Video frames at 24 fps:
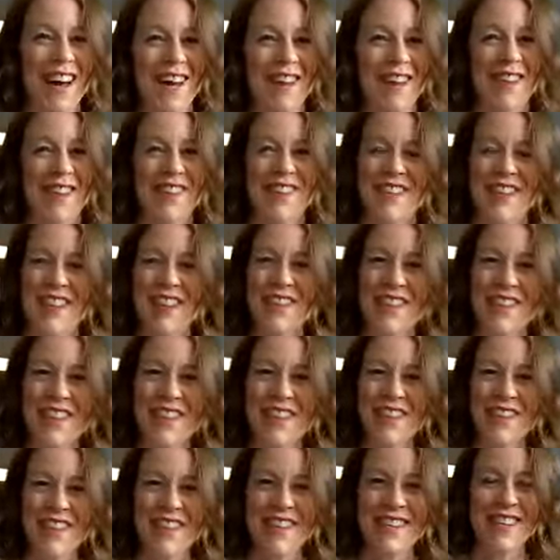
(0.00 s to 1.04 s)
I will
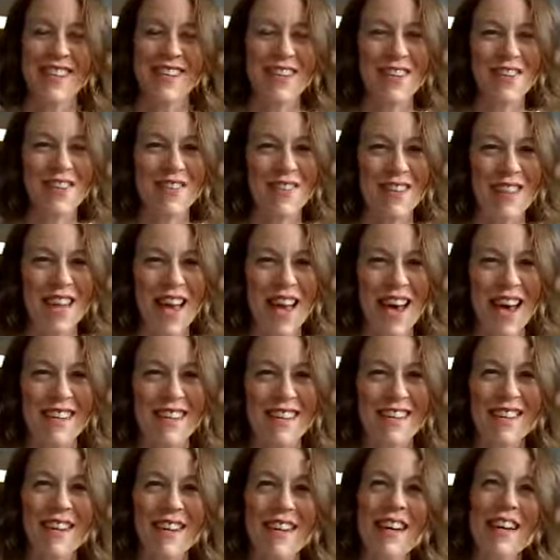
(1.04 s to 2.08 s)
definitely tell you
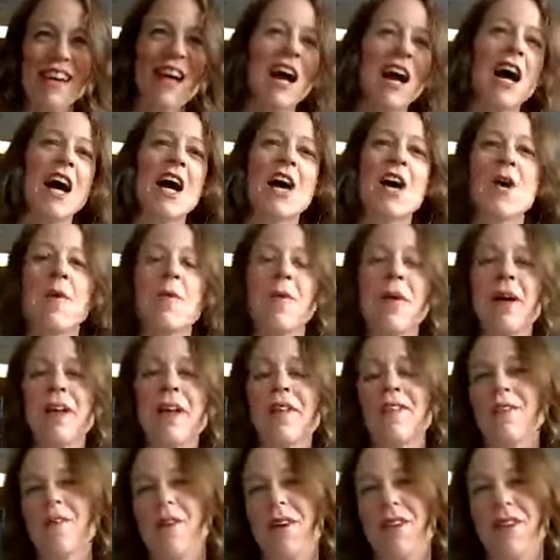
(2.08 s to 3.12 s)
that,
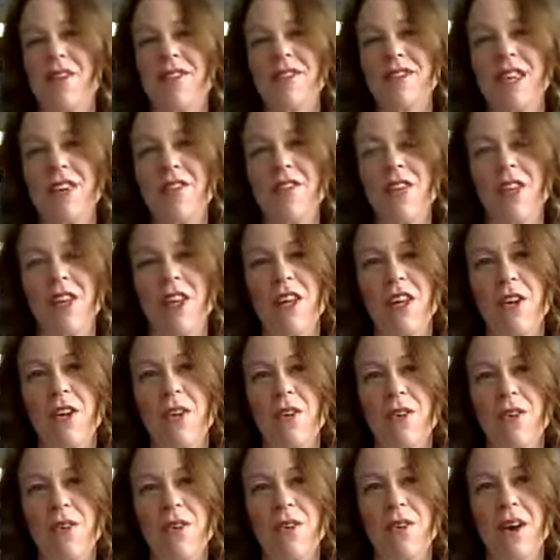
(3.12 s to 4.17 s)
as well as giving
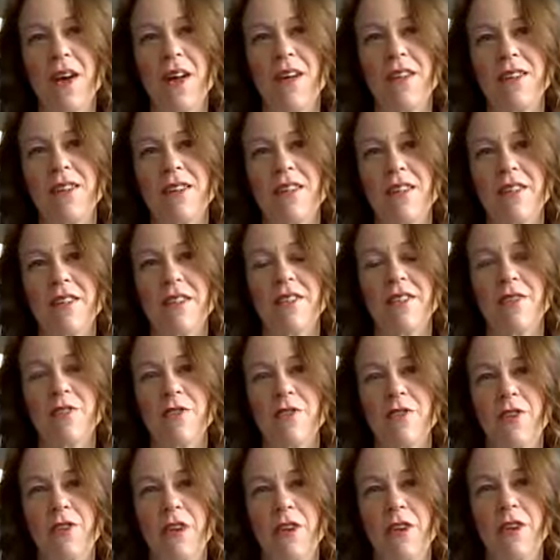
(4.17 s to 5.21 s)
you ideas
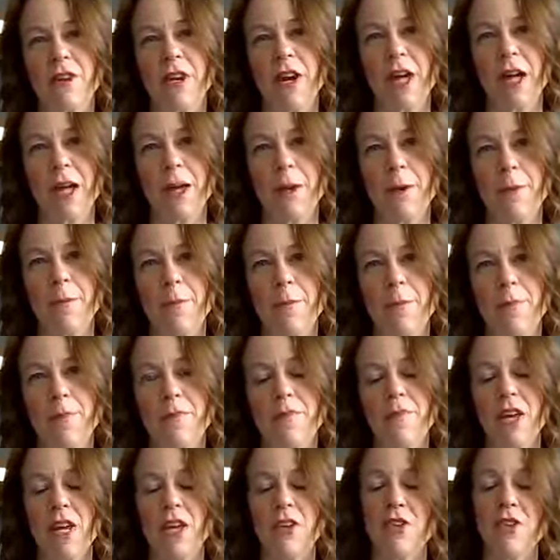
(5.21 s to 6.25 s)
for
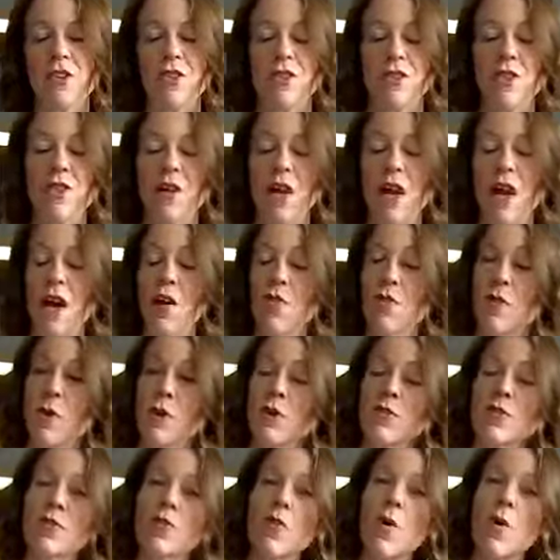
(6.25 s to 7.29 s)
patients that they have
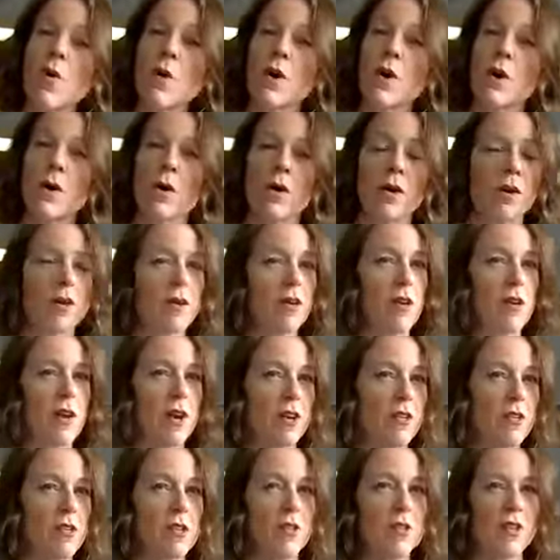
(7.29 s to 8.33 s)
worked for, or
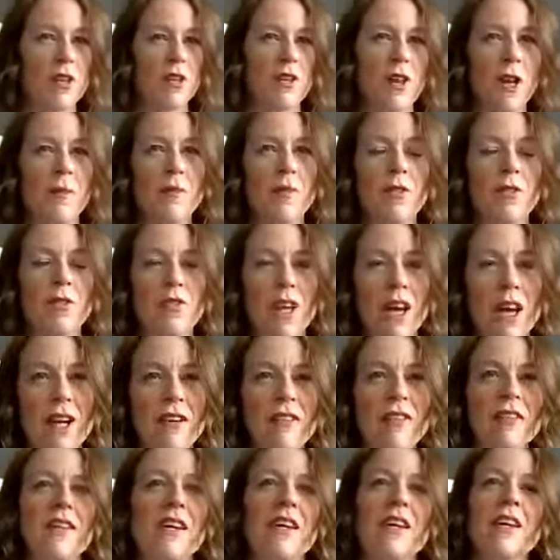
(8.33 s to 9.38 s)
I should say types of
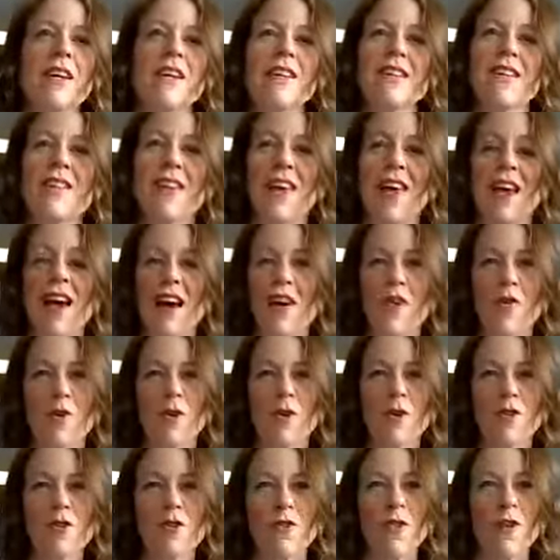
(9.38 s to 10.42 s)
necks that they have
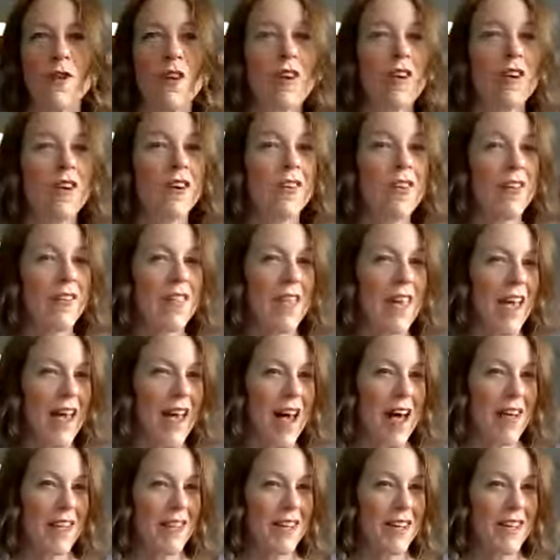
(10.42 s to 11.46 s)
worked for or that they
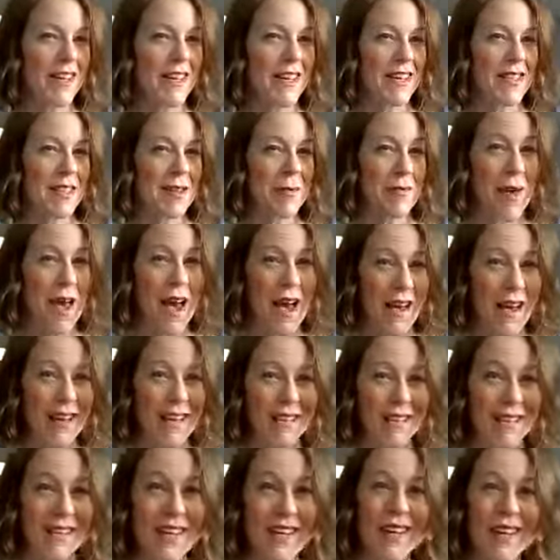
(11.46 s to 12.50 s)
haven't in the
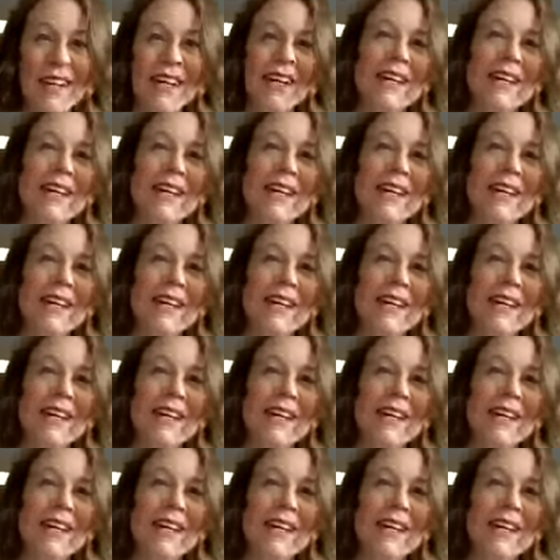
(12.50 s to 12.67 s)
past.